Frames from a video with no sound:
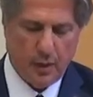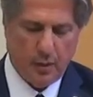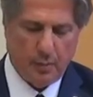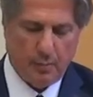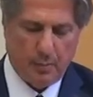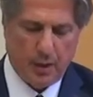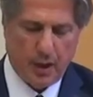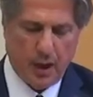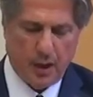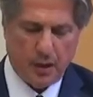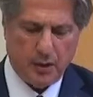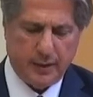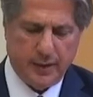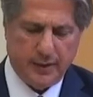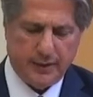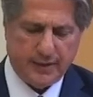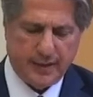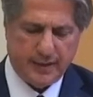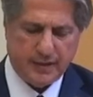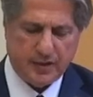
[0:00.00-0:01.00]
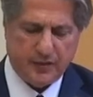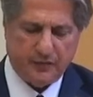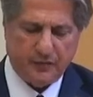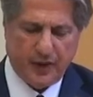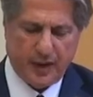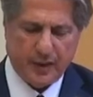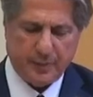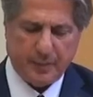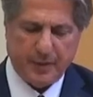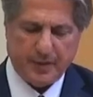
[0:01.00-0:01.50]
Beyond
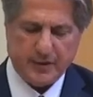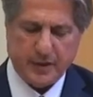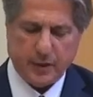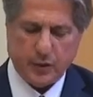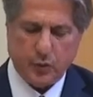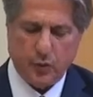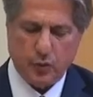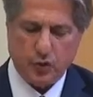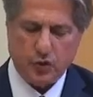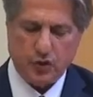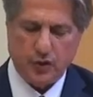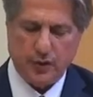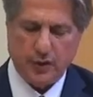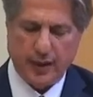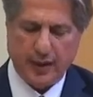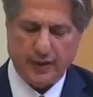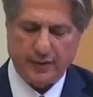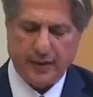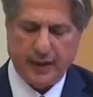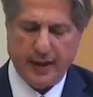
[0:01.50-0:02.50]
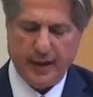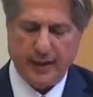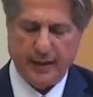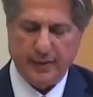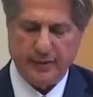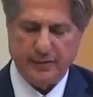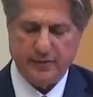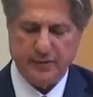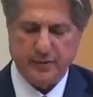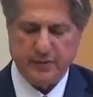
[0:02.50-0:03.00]
intensified persecution at the
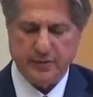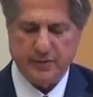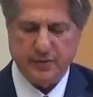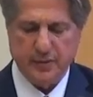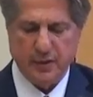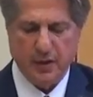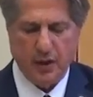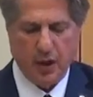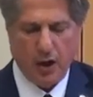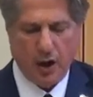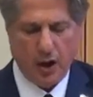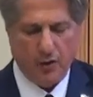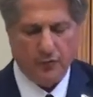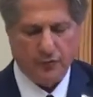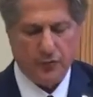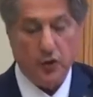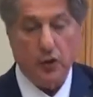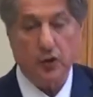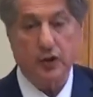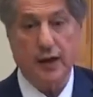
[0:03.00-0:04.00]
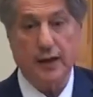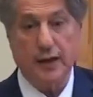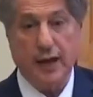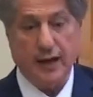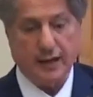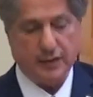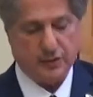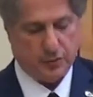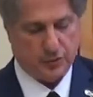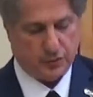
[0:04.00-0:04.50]
hands of local
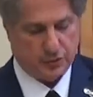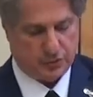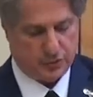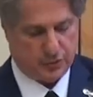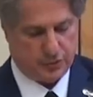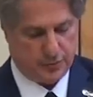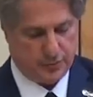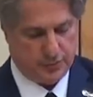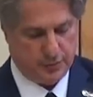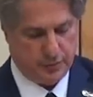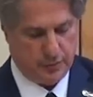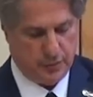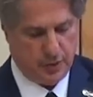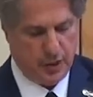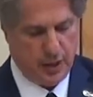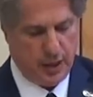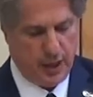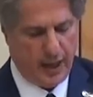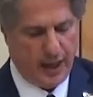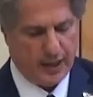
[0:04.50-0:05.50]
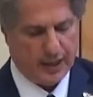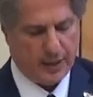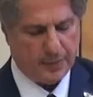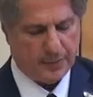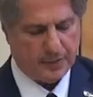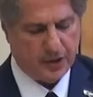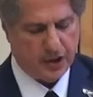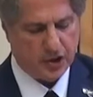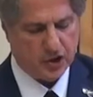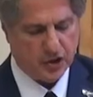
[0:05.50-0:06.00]
actors, Arab
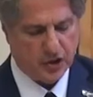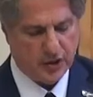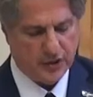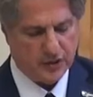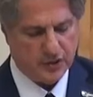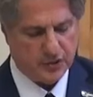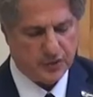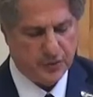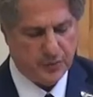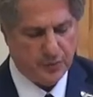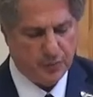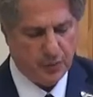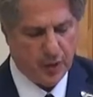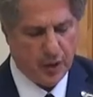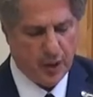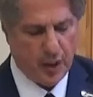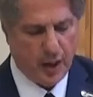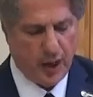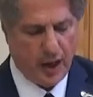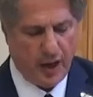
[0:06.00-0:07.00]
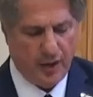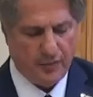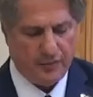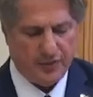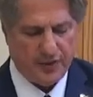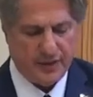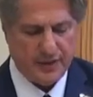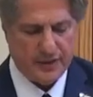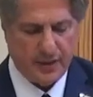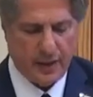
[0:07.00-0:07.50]
Christians have,
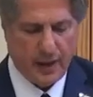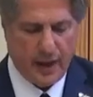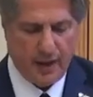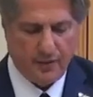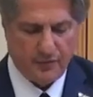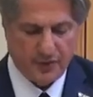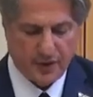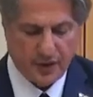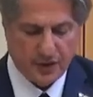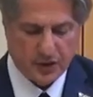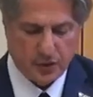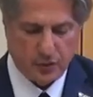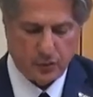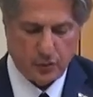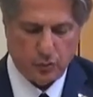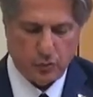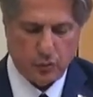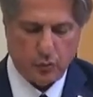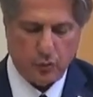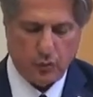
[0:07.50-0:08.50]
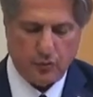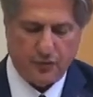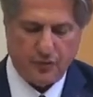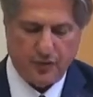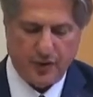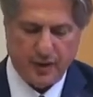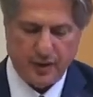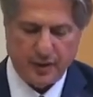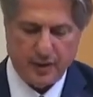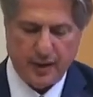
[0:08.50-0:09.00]
re have reason to
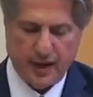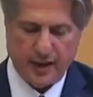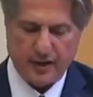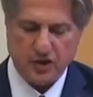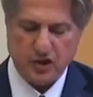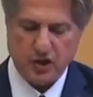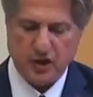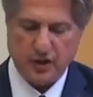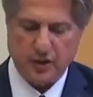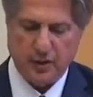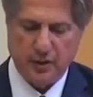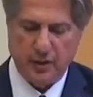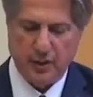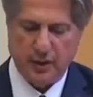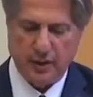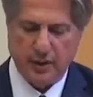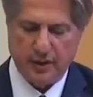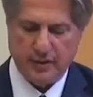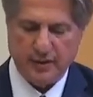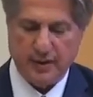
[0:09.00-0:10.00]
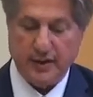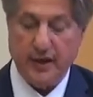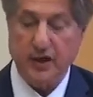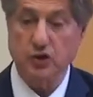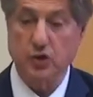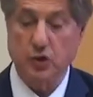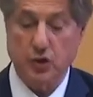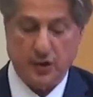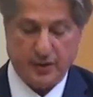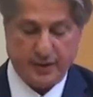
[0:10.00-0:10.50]
fear larger
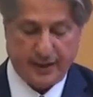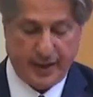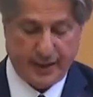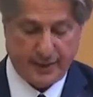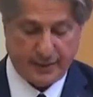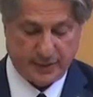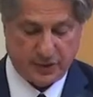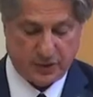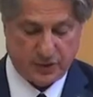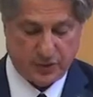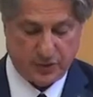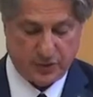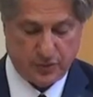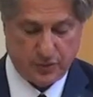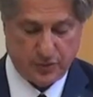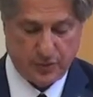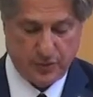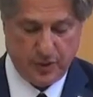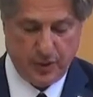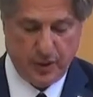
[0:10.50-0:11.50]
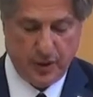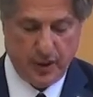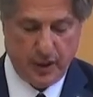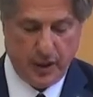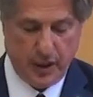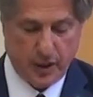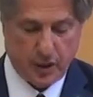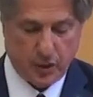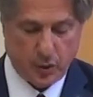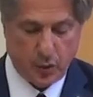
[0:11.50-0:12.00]
international trends,
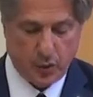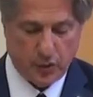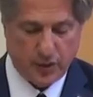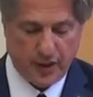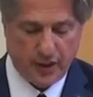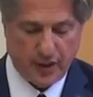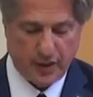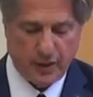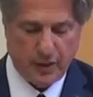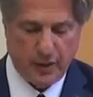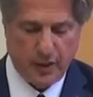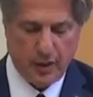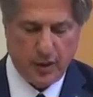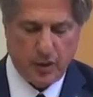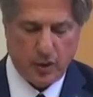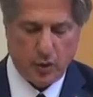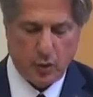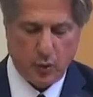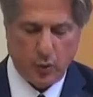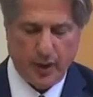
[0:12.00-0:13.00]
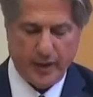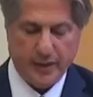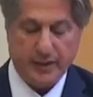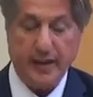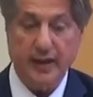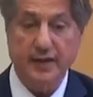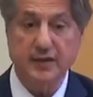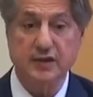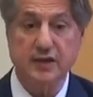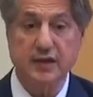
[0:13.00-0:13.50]
including the wait
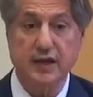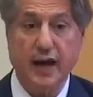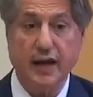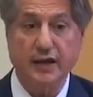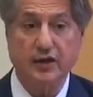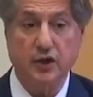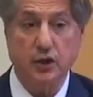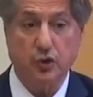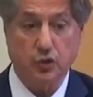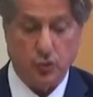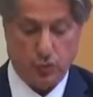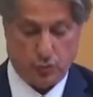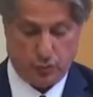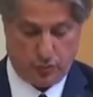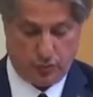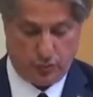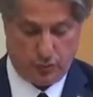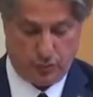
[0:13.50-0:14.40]
and see attitude